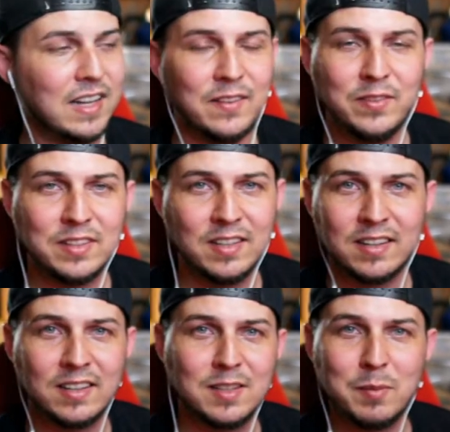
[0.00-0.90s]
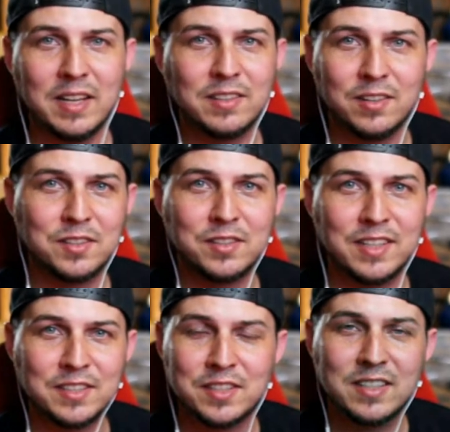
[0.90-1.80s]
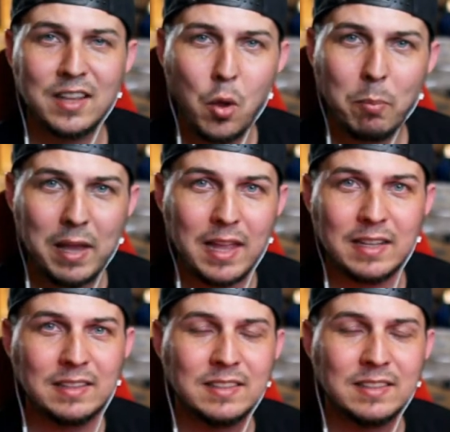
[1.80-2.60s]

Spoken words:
If you tug on your man's heartstrings just a little bit,